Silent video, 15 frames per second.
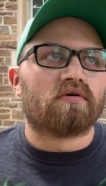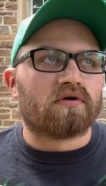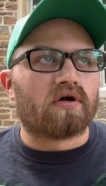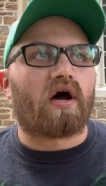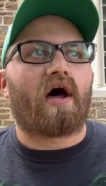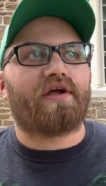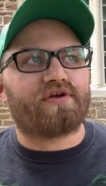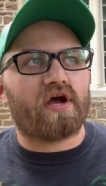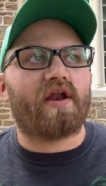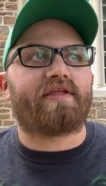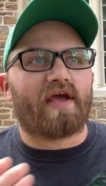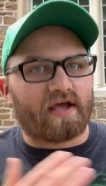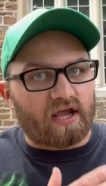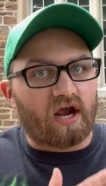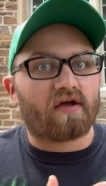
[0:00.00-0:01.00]
I try to
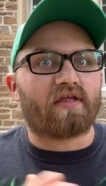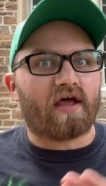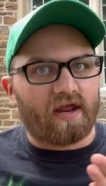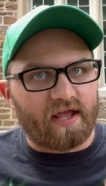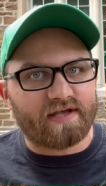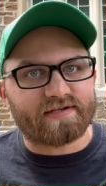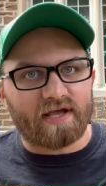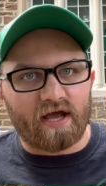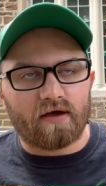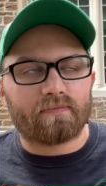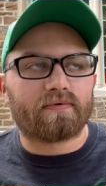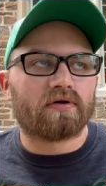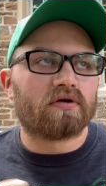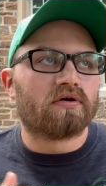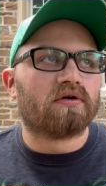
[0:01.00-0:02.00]
take care of that ASAP.
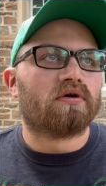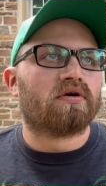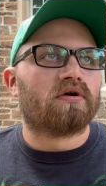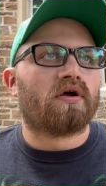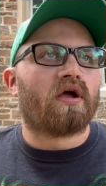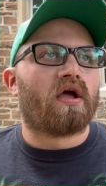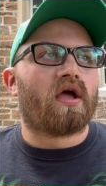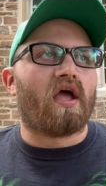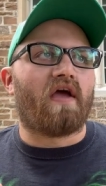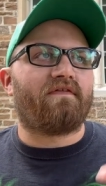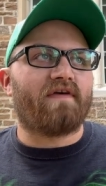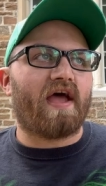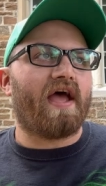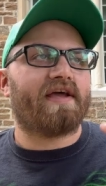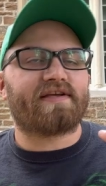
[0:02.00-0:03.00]
If
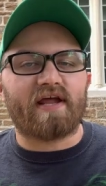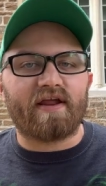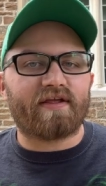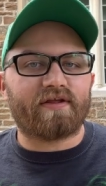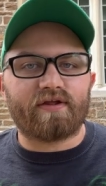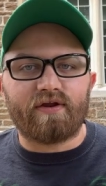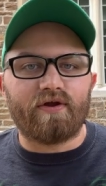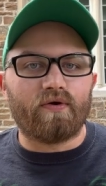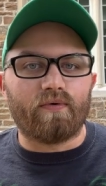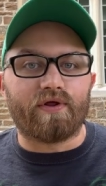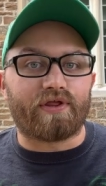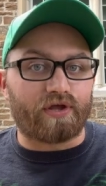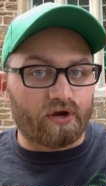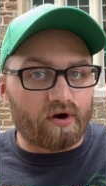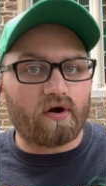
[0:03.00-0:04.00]
it has anything to do
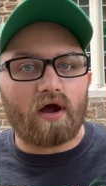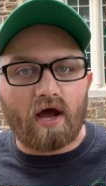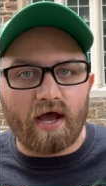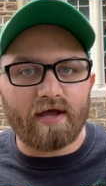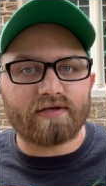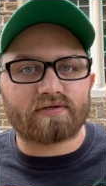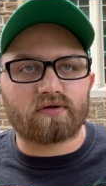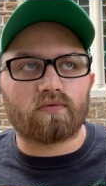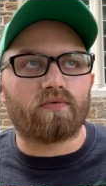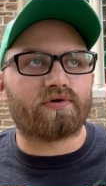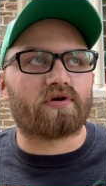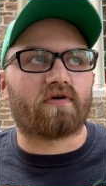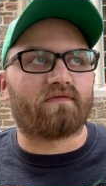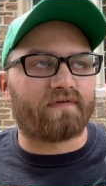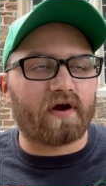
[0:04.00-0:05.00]
with your eyes,
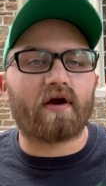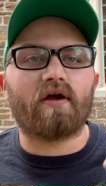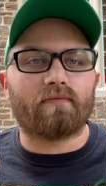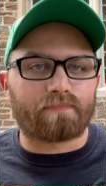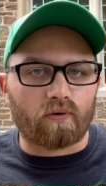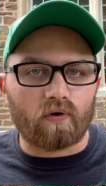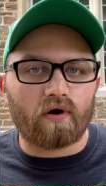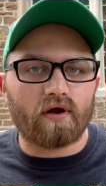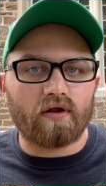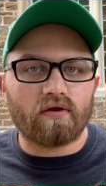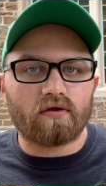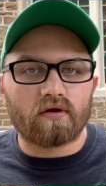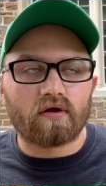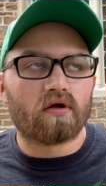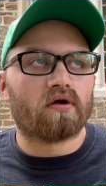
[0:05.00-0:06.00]
which are very
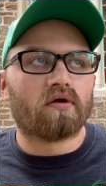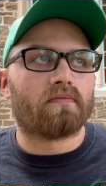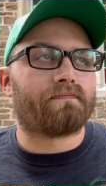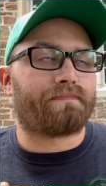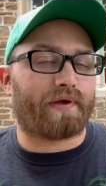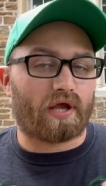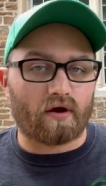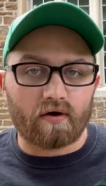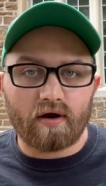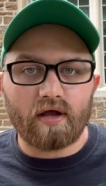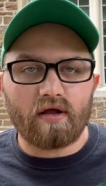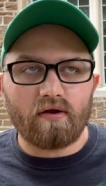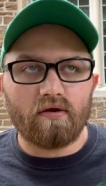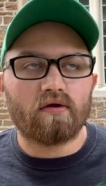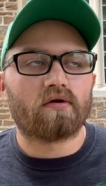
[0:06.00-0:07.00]
important,
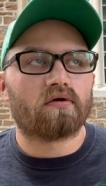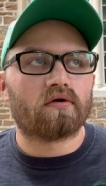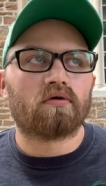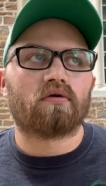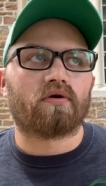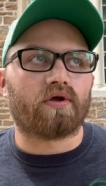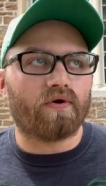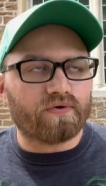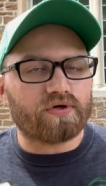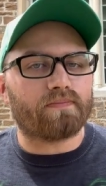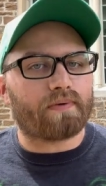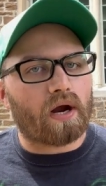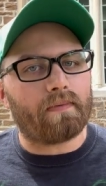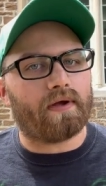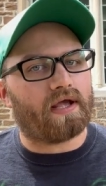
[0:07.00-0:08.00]
period, you should
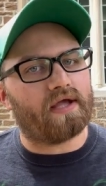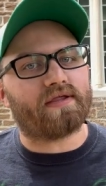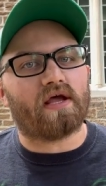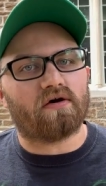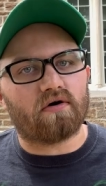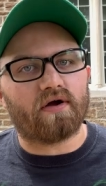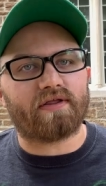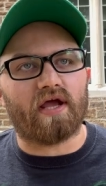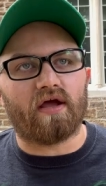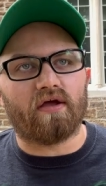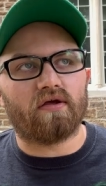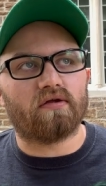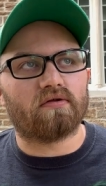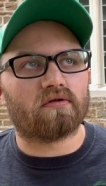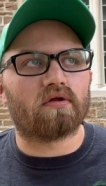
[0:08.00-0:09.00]
probably get that looked at.
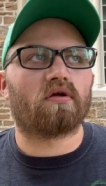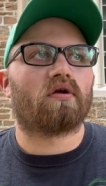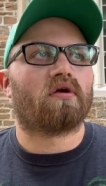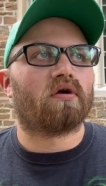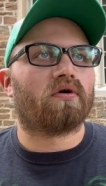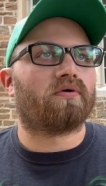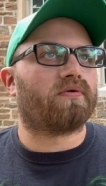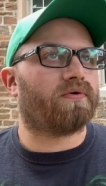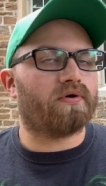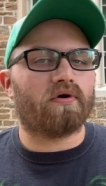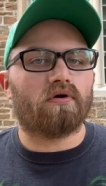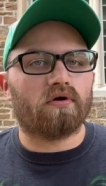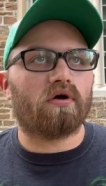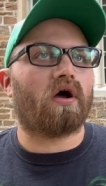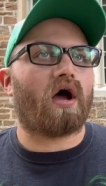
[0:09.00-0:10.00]

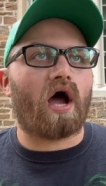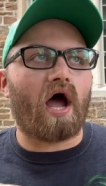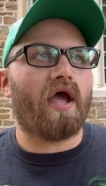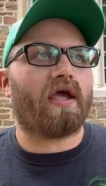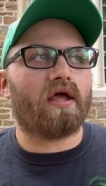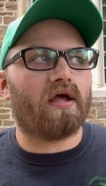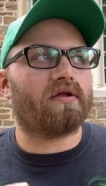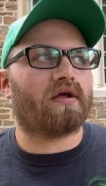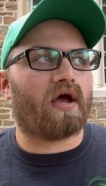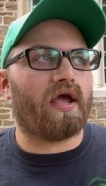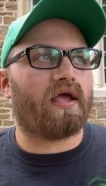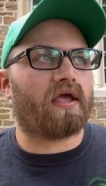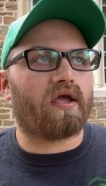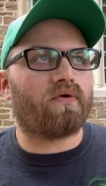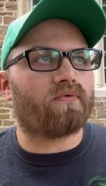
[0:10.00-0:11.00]
I can I
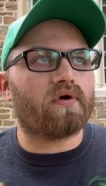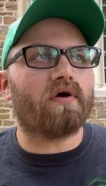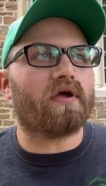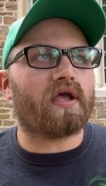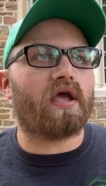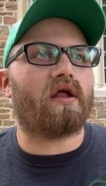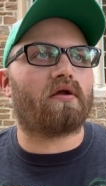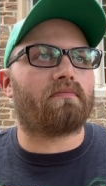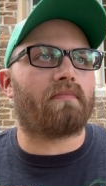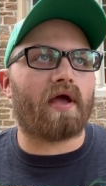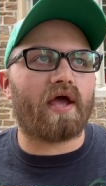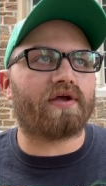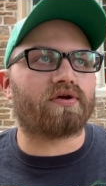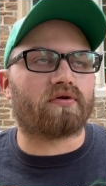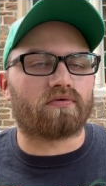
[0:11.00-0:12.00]
really can't
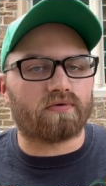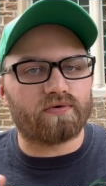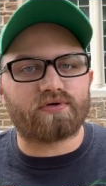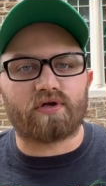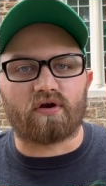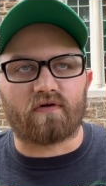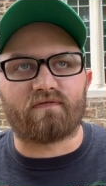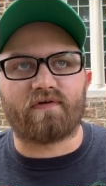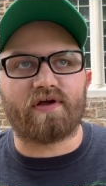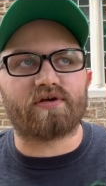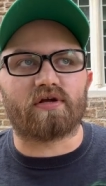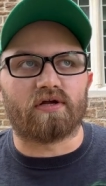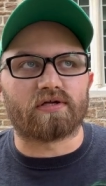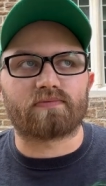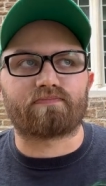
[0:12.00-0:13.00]
imagine losing your
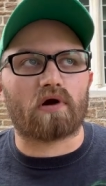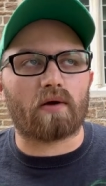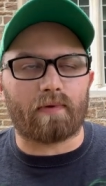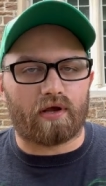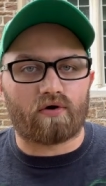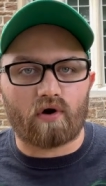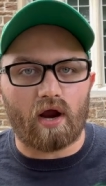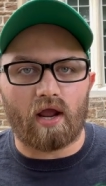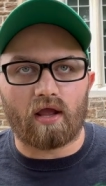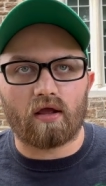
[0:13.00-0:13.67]
vision. It's probably great.